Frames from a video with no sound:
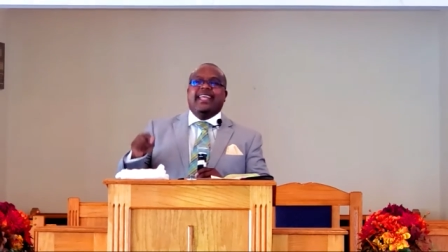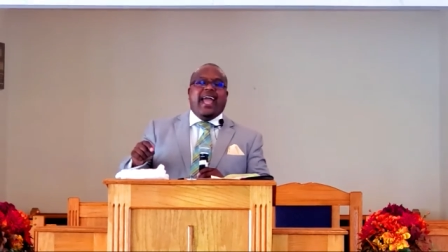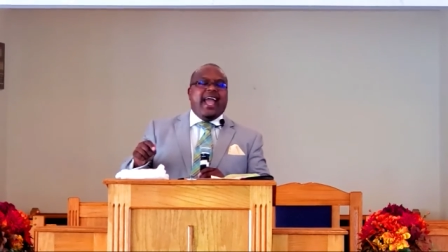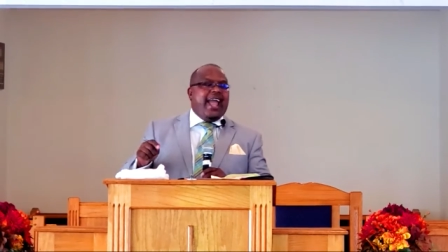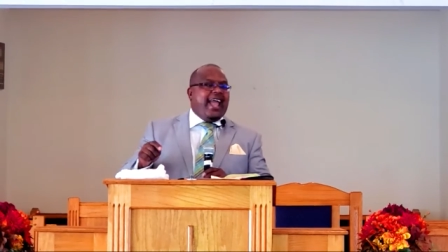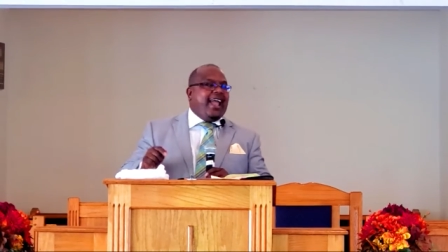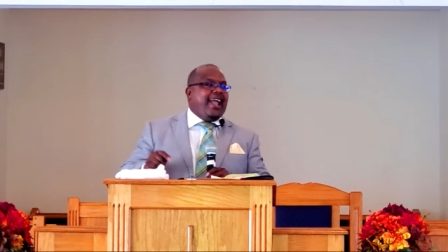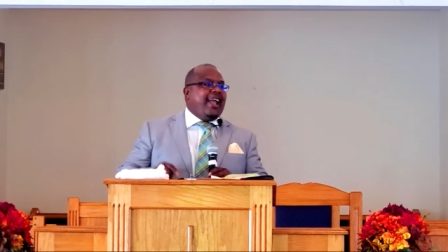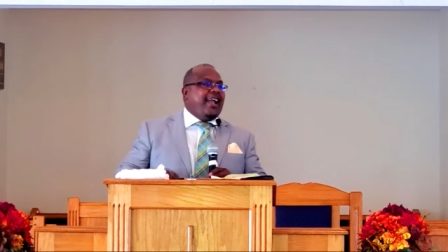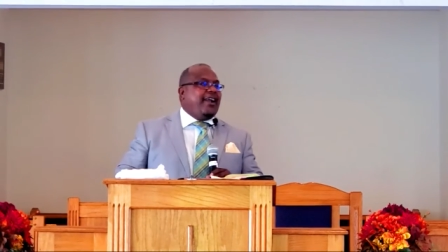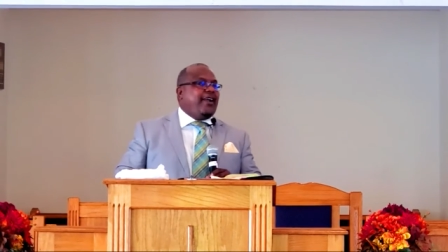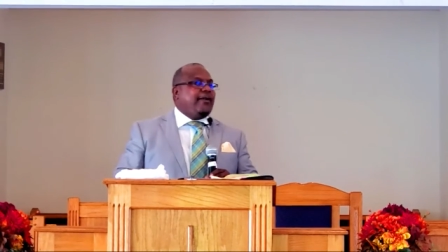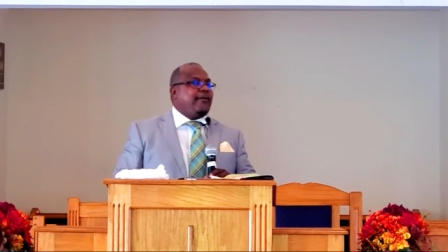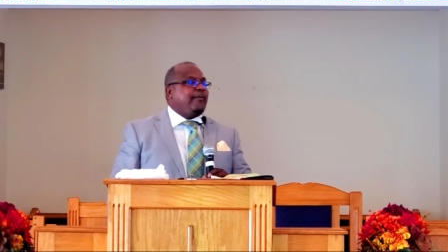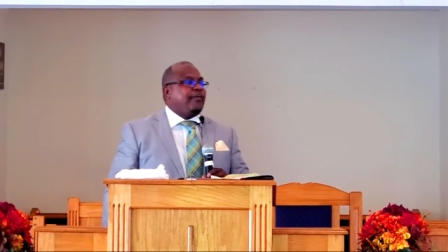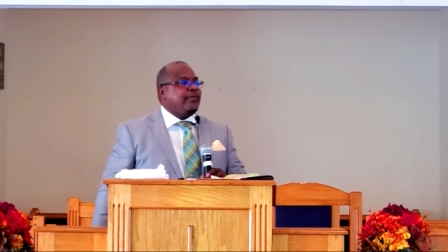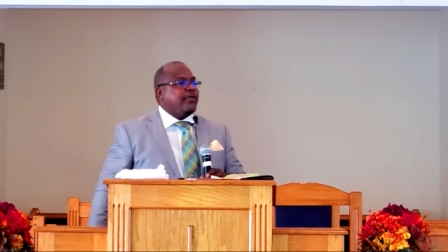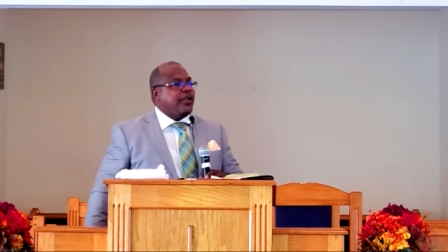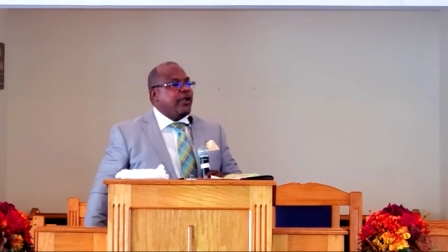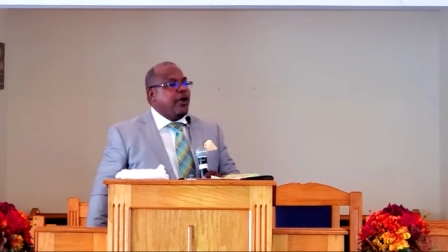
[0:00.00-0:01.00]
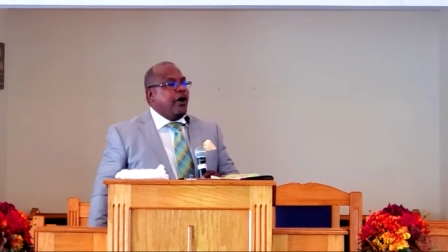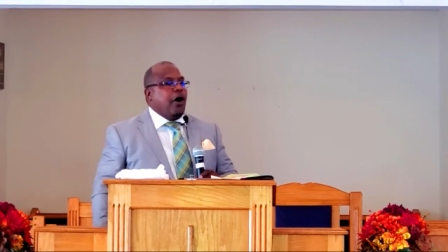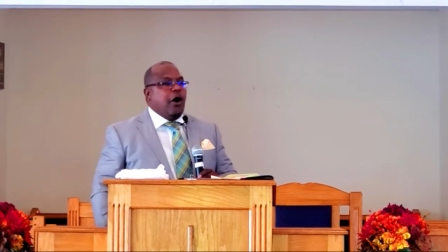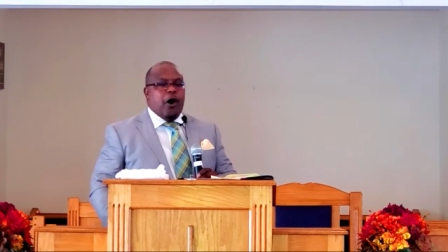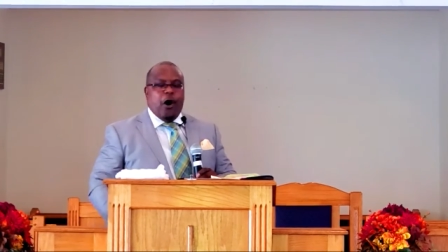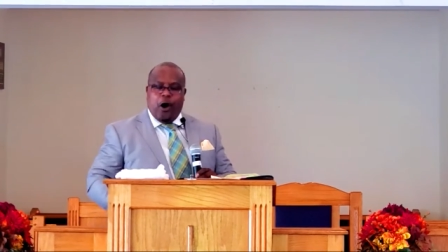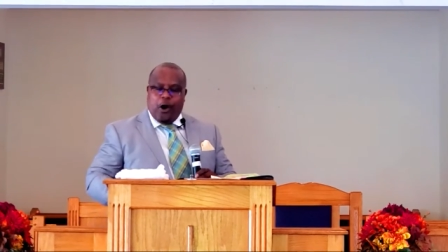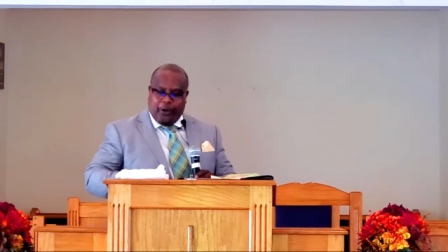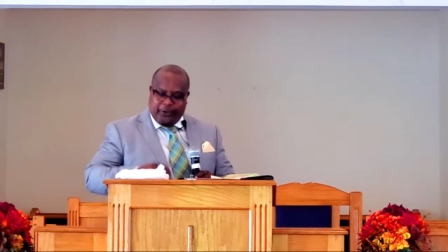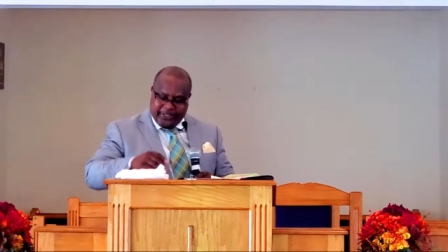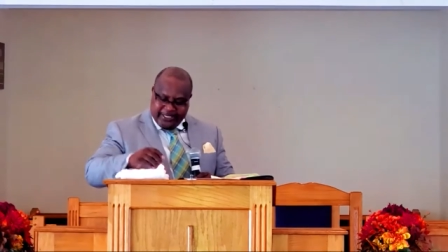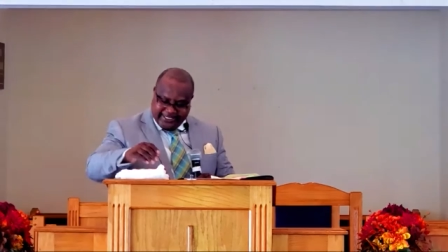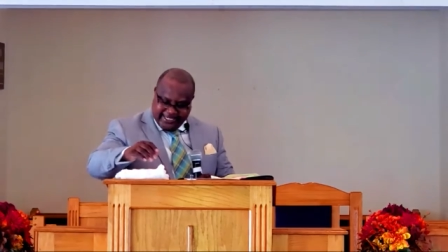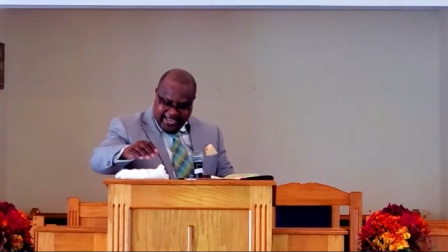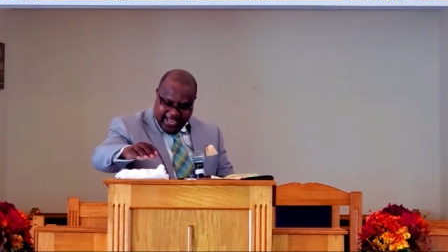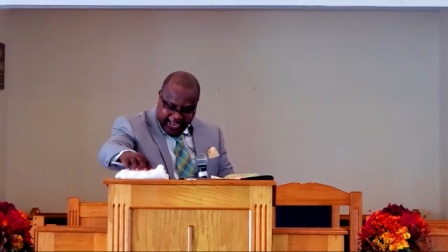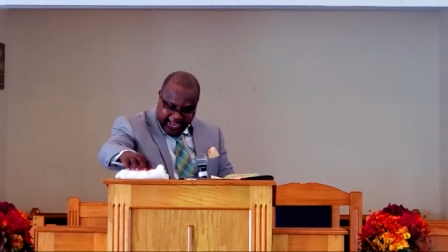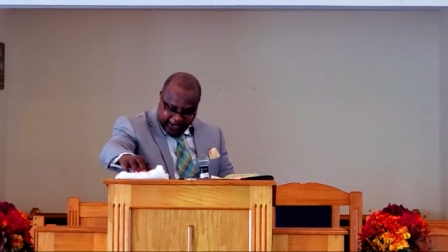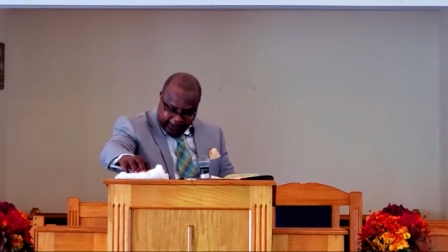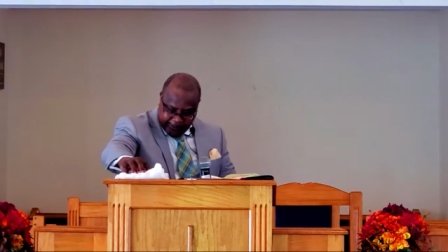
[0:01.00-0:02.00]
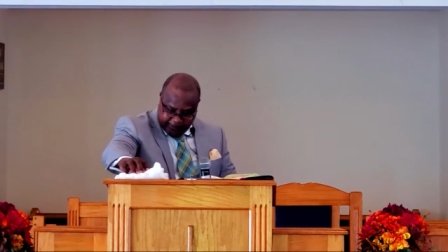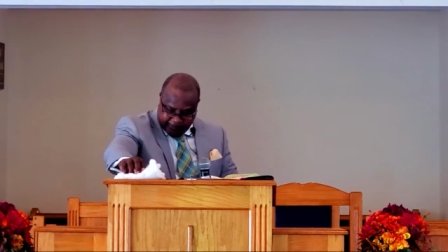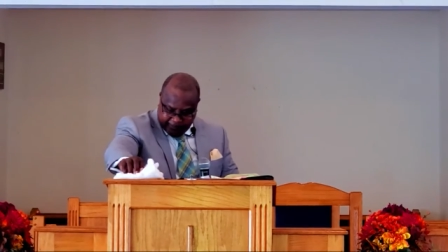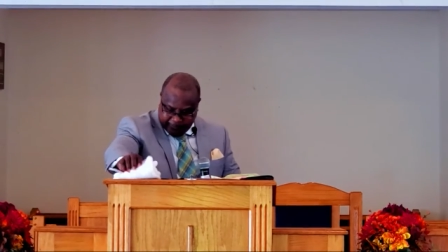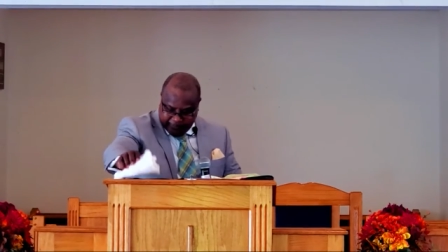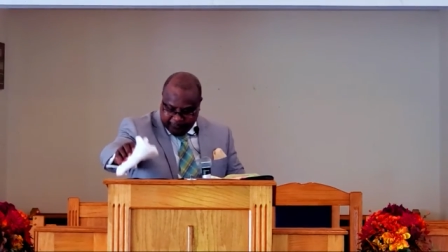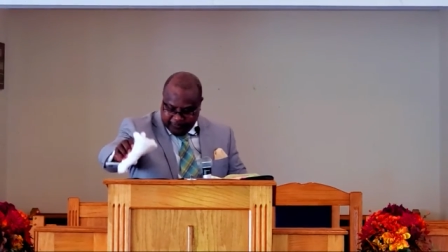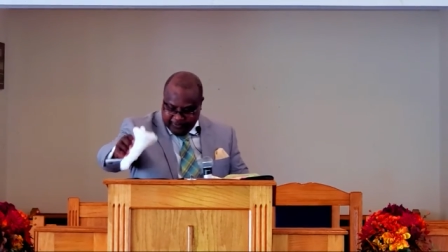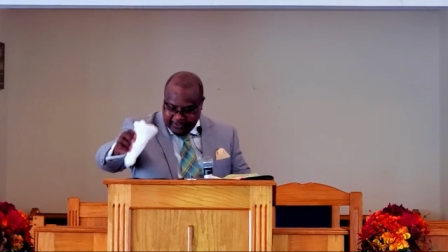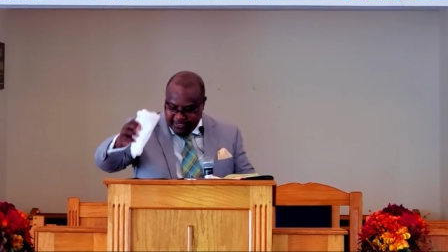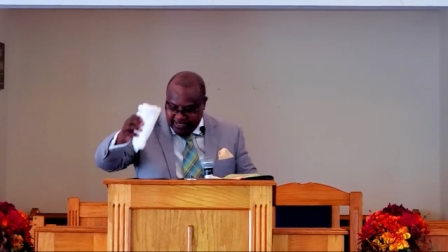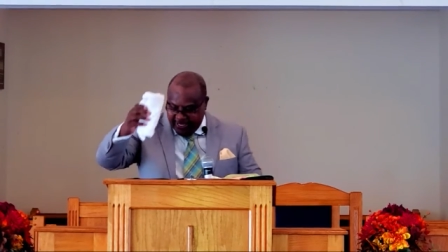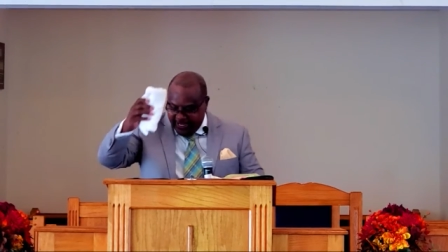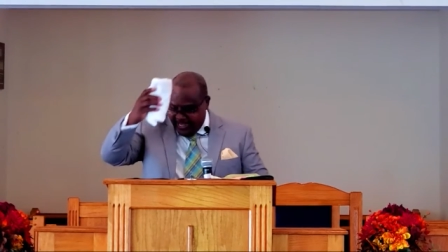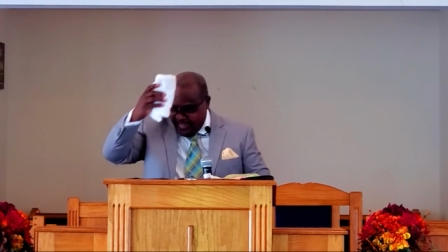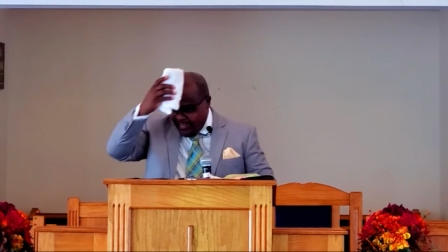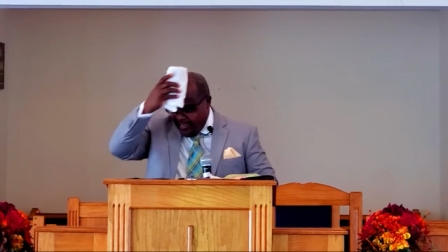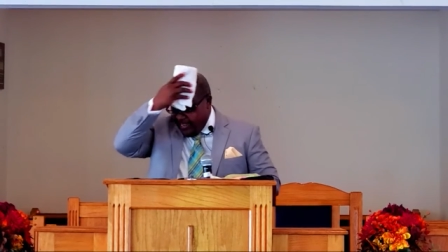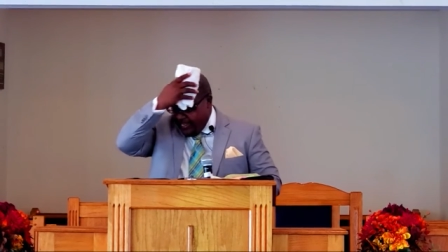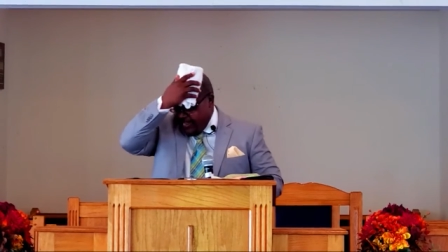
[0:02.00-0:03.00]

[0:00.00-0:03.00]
there all the time. Amen.